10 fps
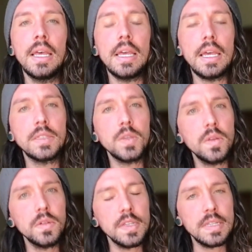And so
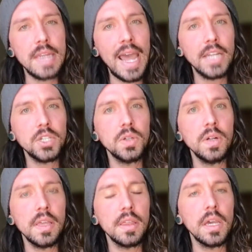there's this natural,
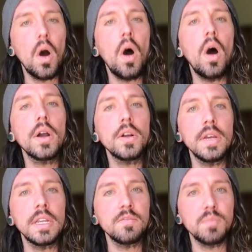I think,
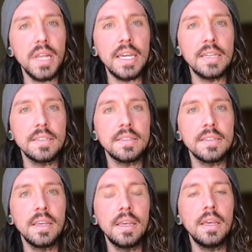honoring of place,
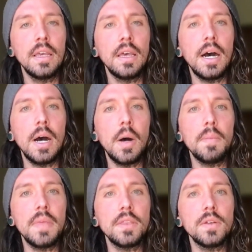
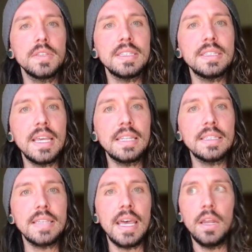that there's this sense
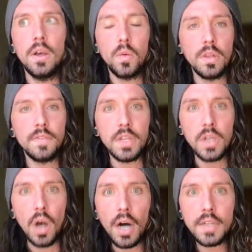that, well, if the
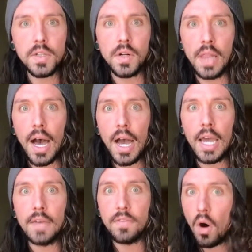gods are
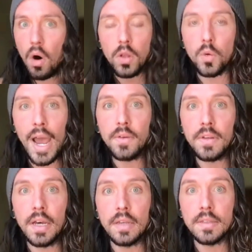alive all around
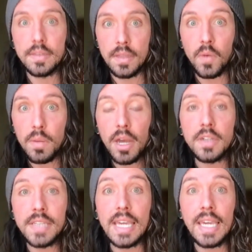us, then we better
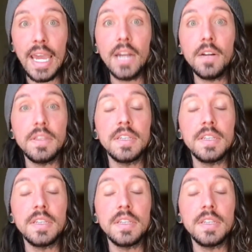take care of this